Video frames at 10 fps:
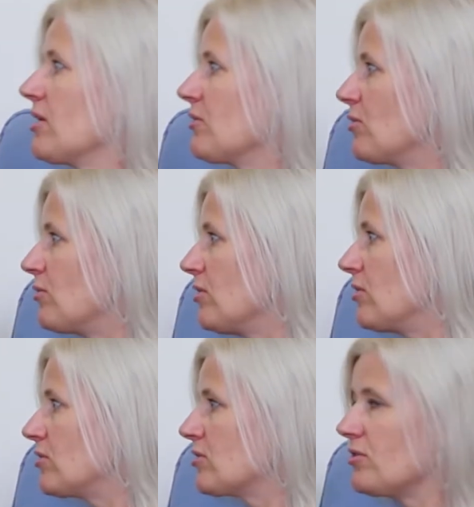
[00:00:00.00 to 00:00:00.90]
around the
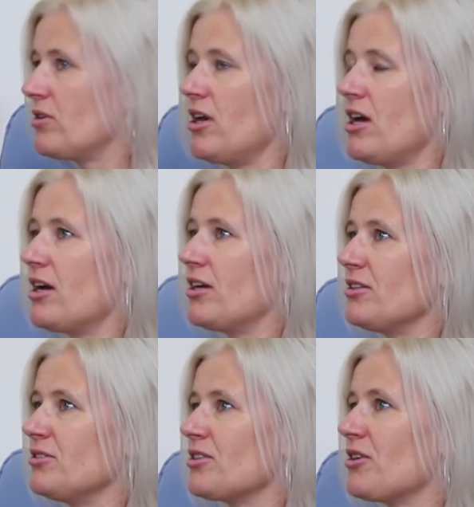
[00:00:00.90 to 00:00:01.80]
world,
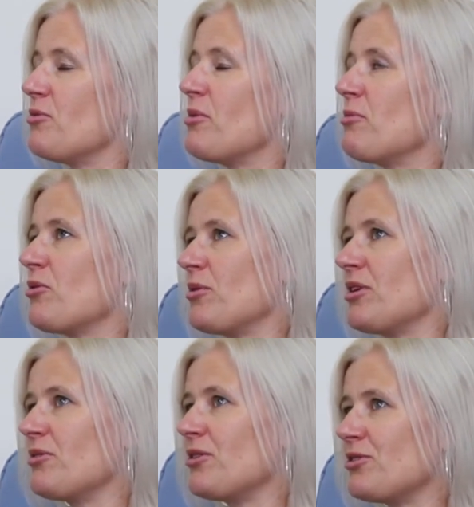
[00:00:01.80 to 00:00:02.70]
and I remember
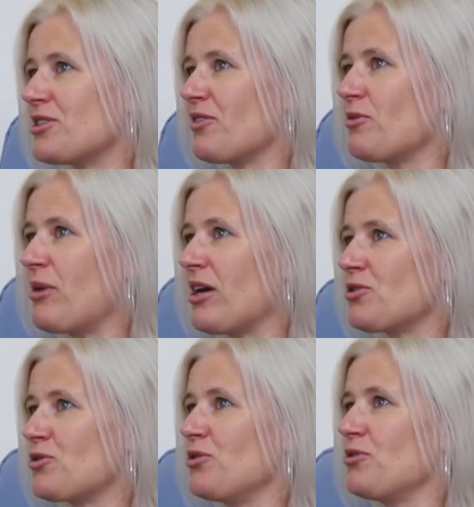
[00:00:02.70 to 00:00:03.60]
we used to have a
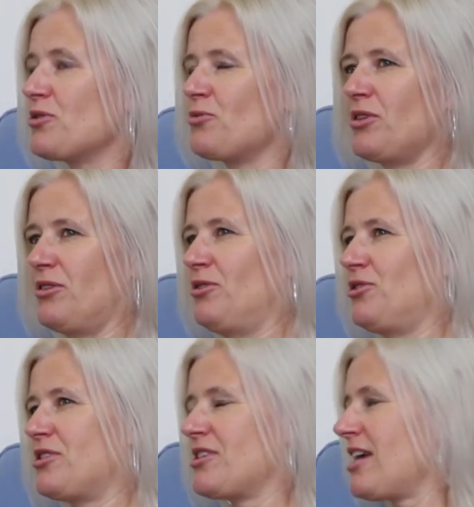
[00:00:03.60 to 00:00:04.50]
pastor
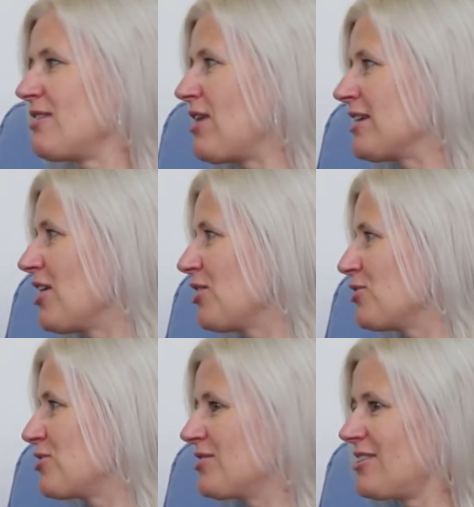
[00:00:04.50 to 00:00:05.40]
used to say
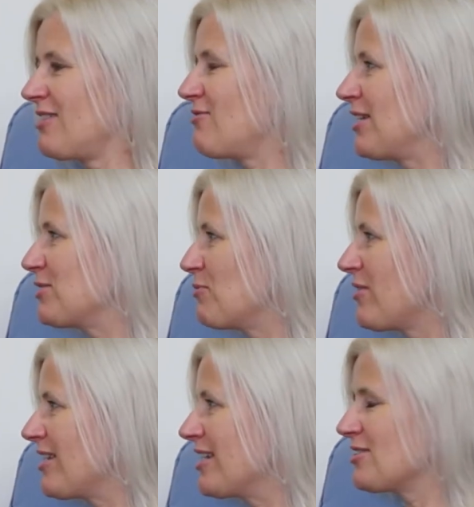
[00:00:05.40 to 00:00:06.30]
random
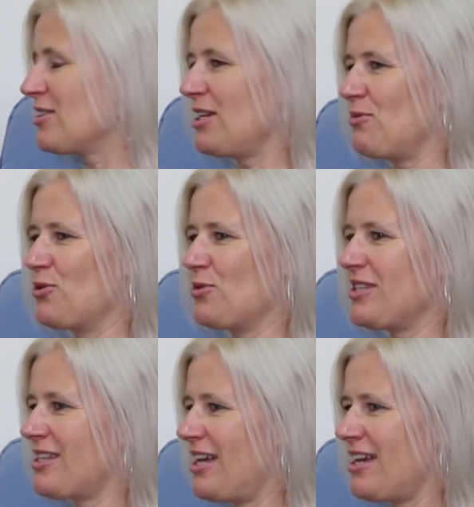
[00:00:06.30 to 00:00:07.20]
things, and he would
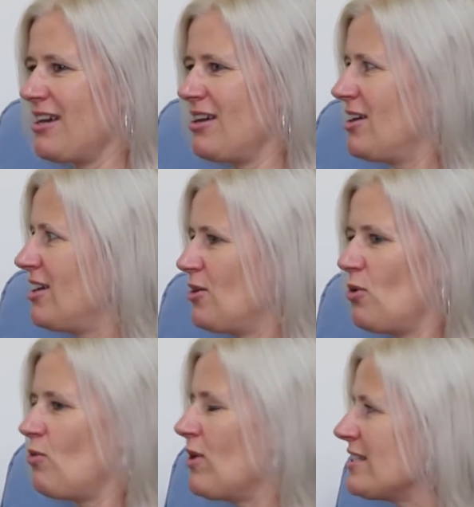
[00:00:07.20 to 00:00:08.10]
always say,
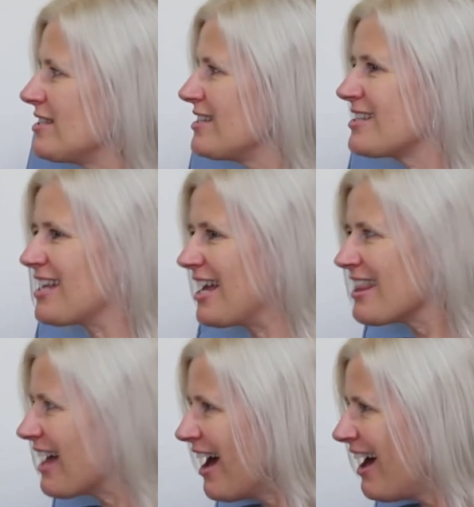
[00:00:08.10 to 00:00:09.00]
"Where does it say
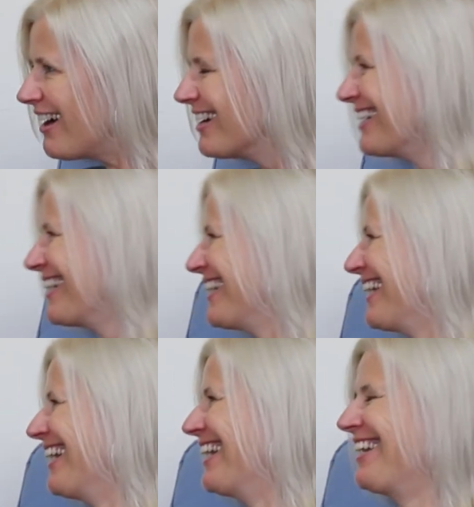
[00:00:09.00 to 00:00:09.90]
that?" And
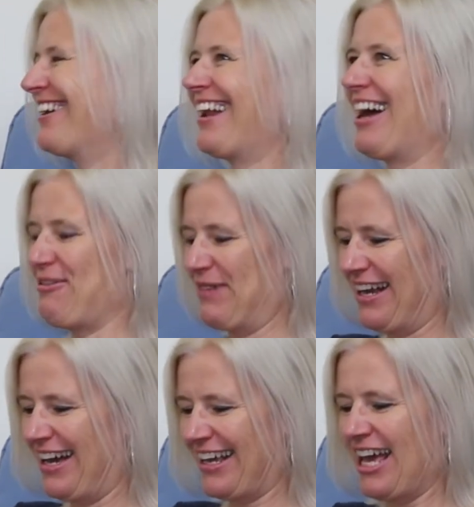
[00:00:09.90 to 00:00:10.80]
I'd be
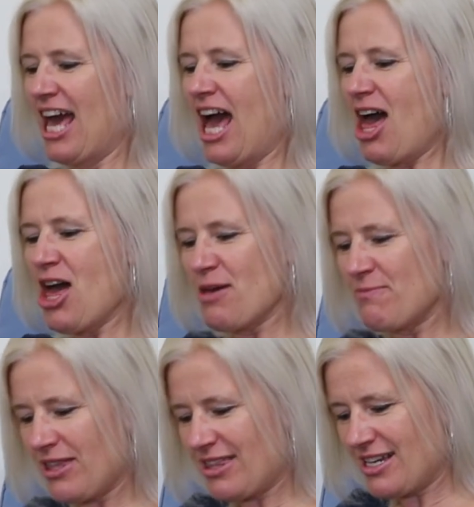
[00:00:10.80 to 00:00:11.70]
like,
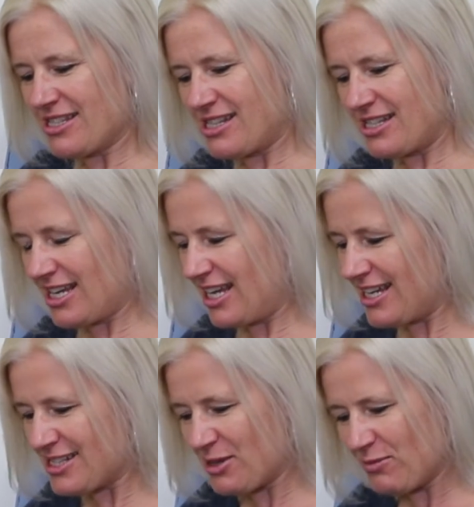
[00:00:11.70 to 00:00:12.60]
"I think it says
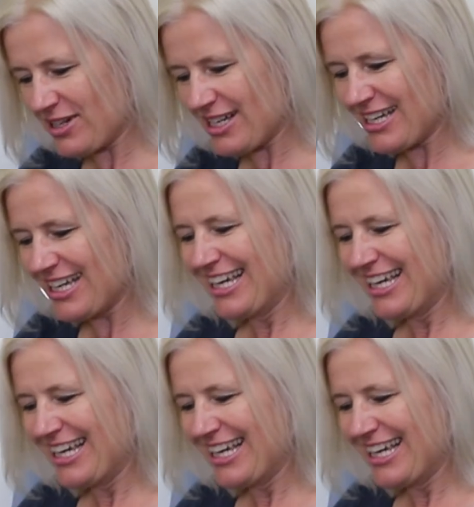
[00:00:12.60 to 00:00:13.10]
here somewhere."